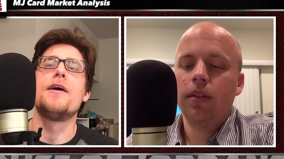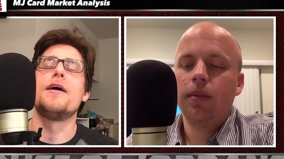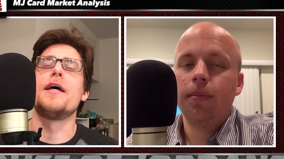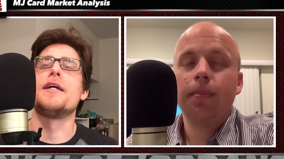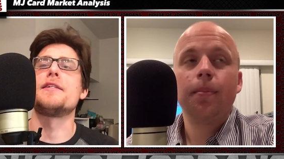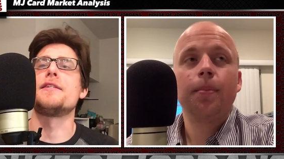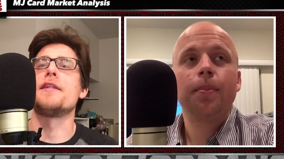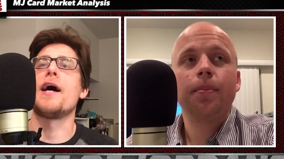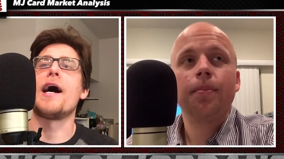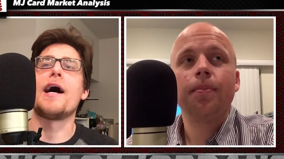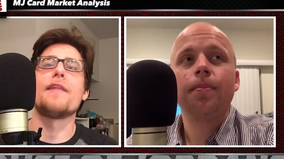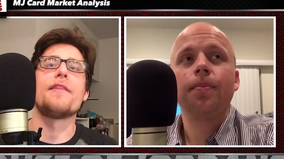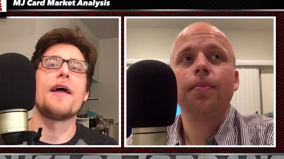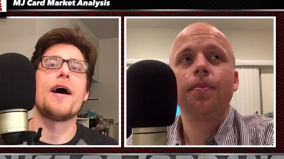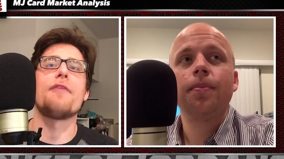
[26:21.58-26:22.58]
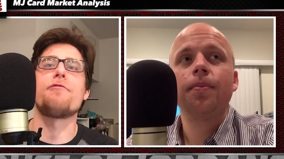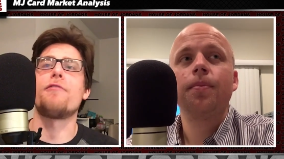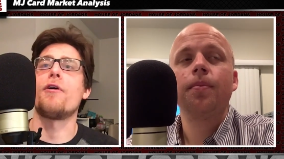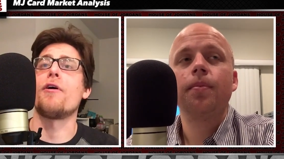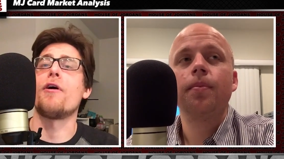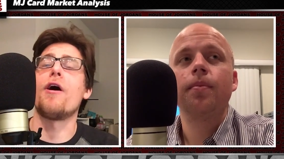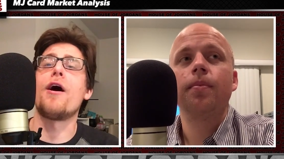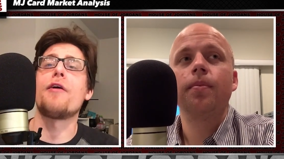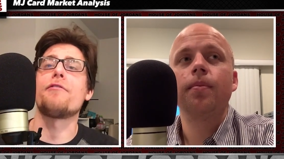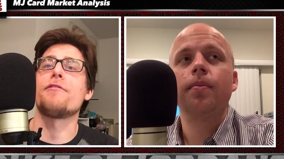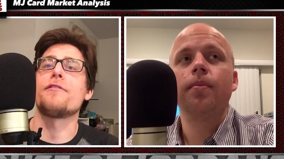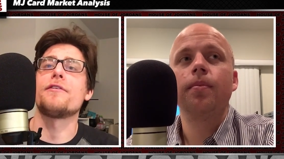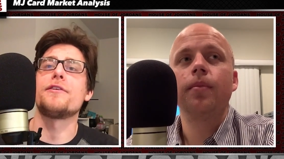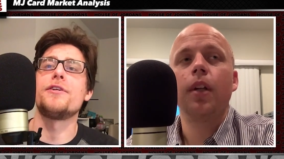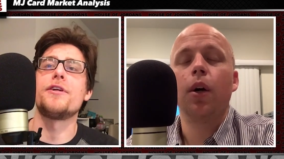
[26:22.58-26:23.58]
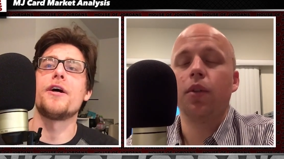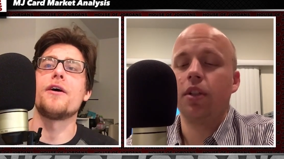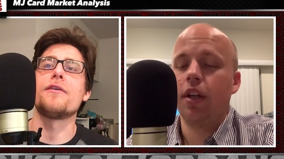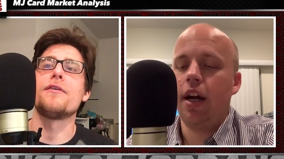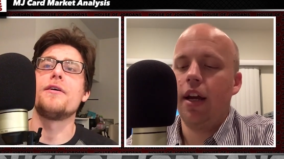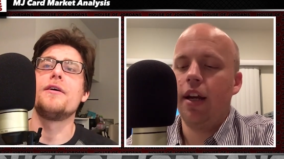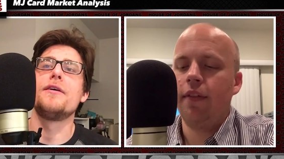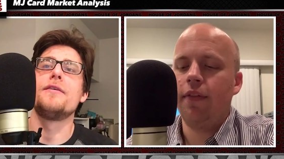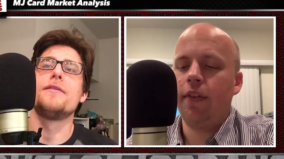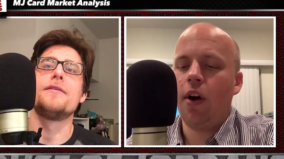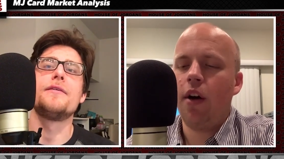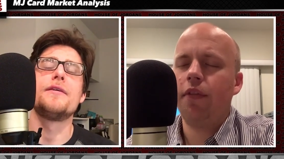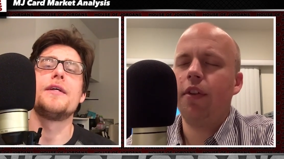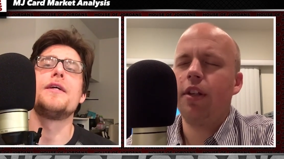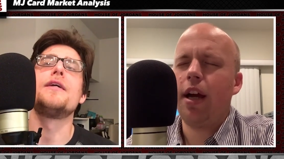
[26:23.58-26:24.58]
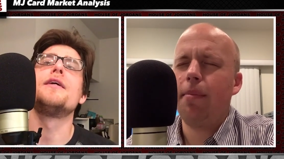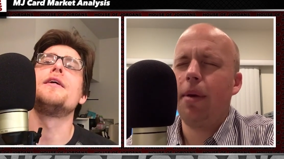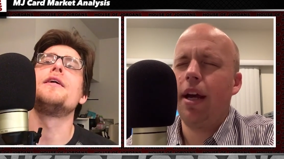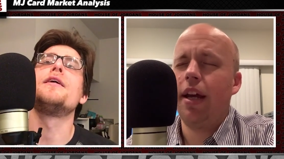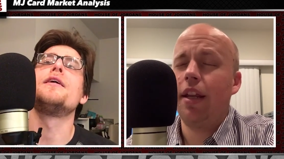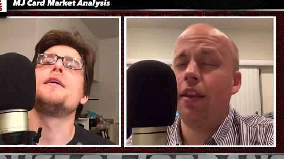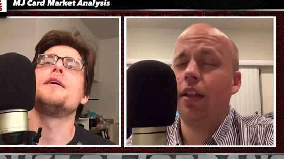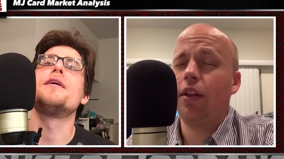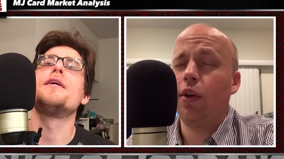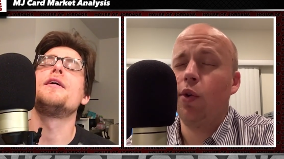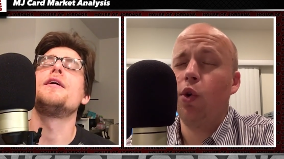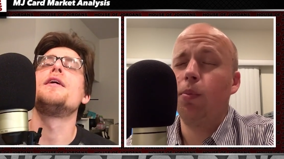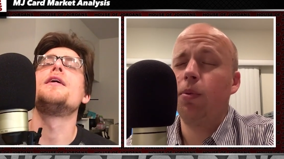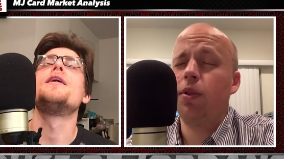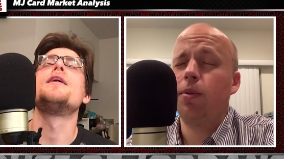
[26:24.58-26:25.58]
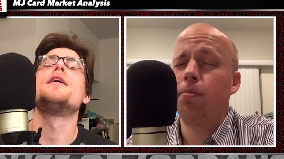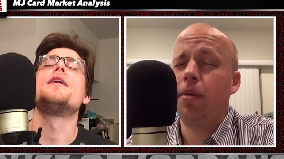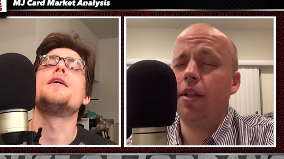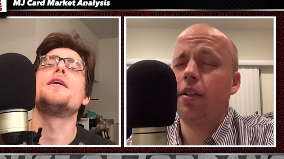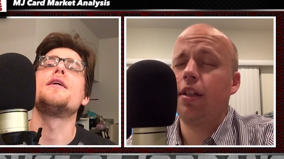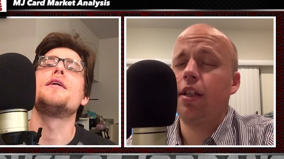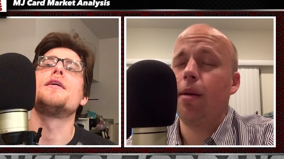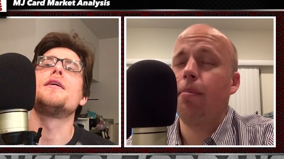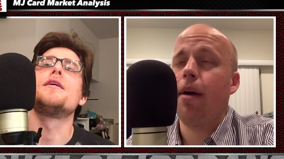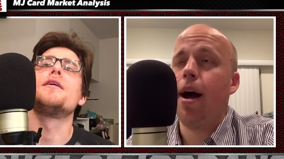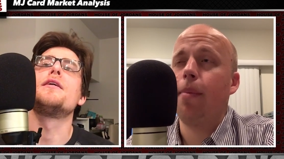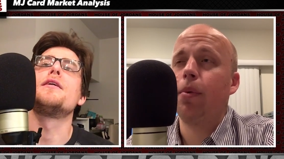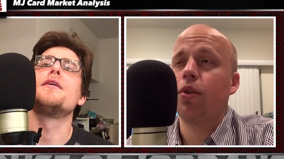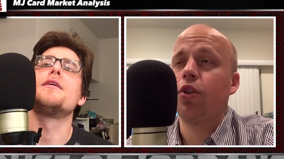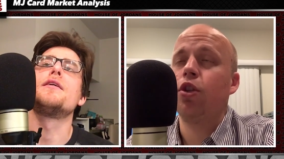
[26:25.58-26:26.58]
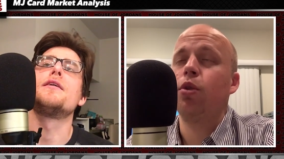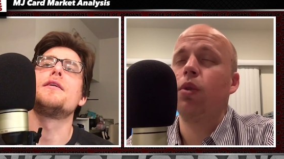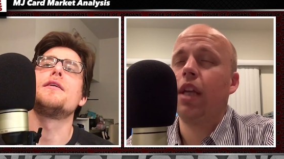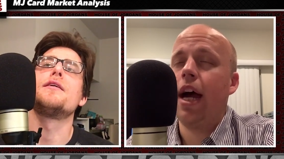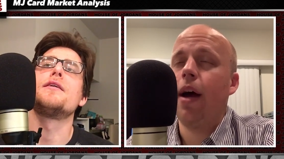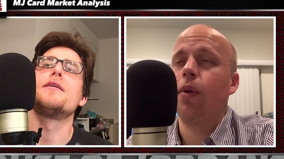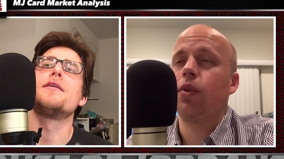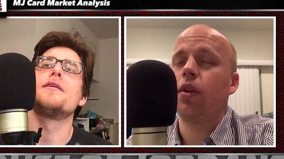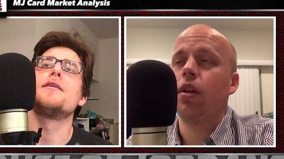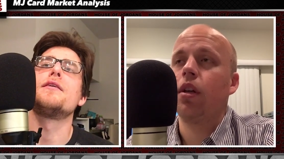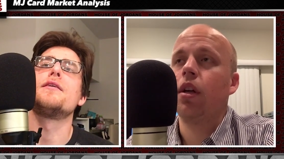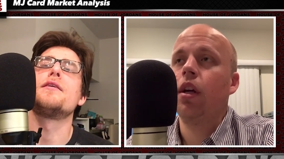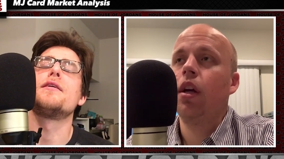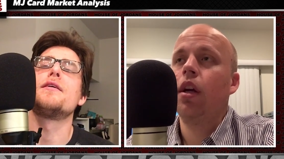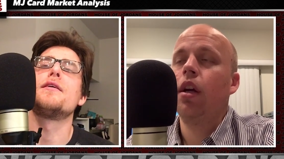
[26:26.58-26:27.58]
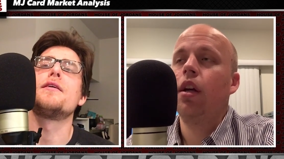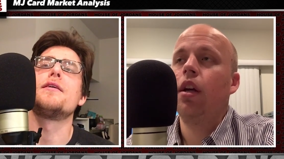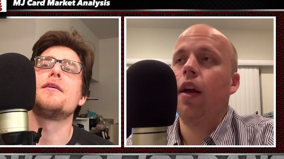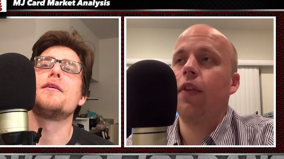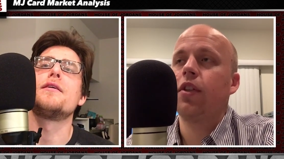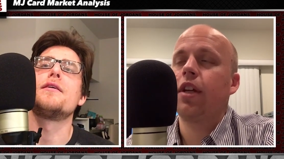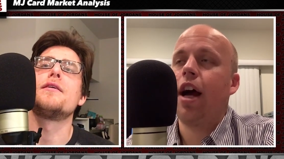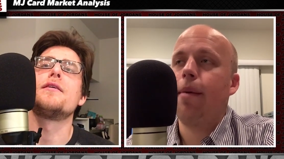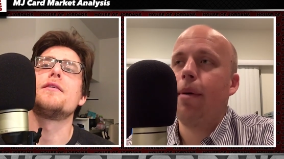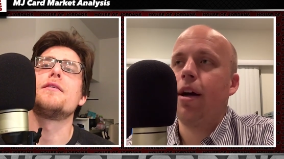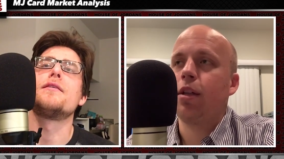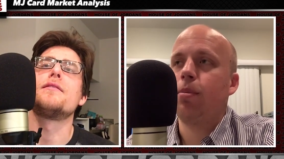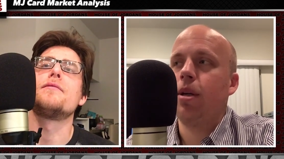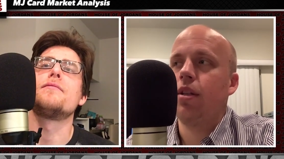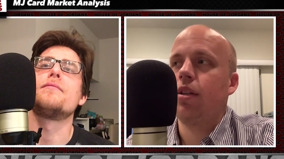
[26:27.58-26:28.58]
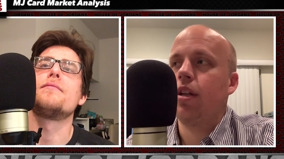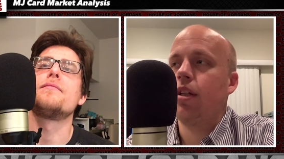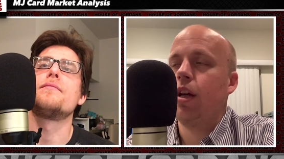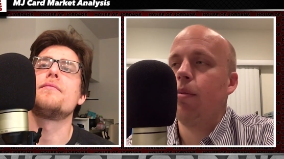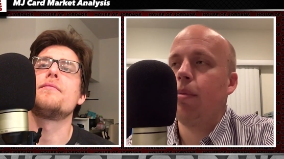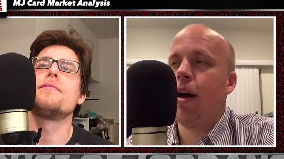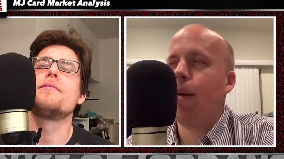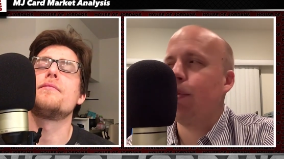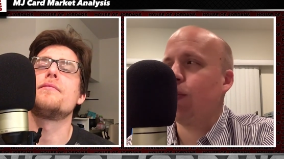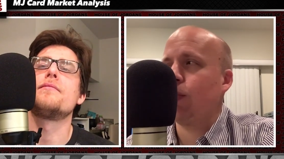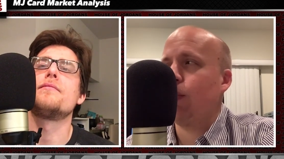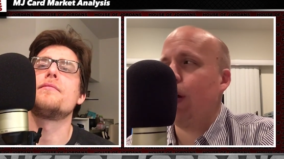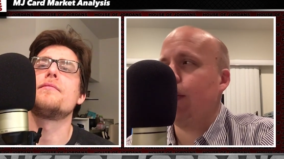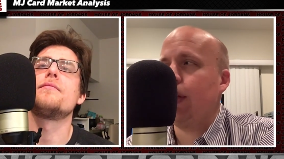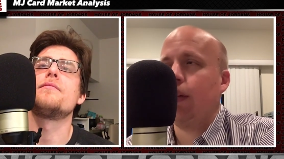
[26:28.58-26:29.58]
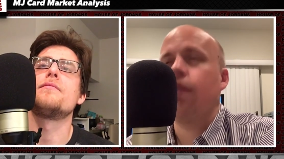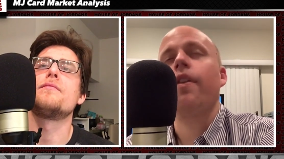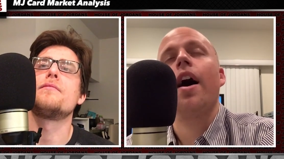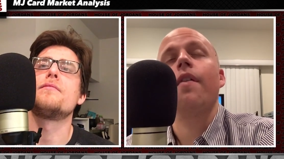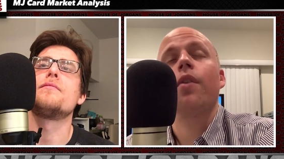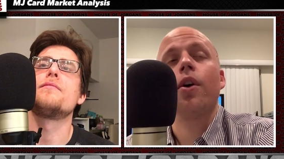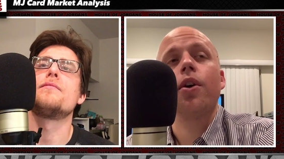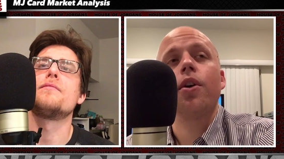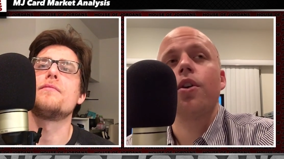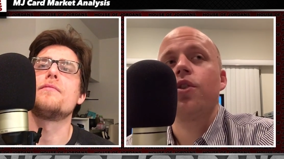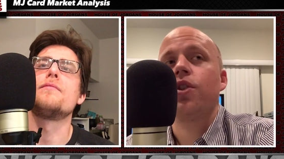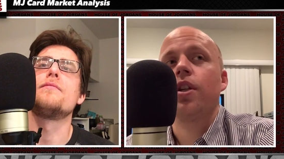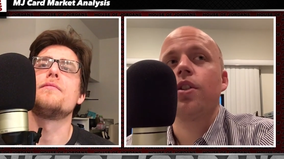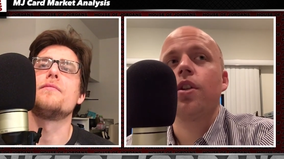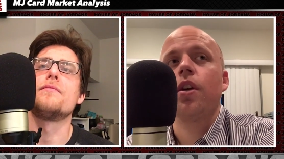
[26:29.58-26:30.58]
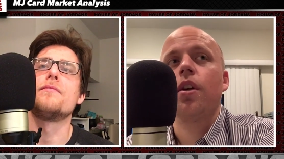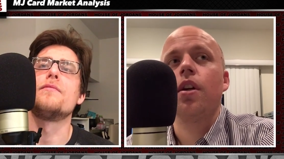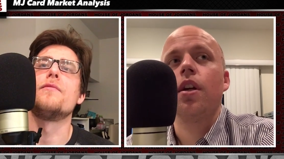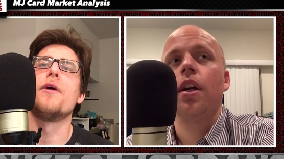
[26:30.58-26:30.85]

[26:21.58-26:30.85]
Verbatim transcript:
Speaker 1: it's not that far off. No, you know? If, off the top of my head, I
Speaker 2: think the hoops PSA 10 pop was 2000 and the Skybox PSA 10 pop was around like 500 or 600.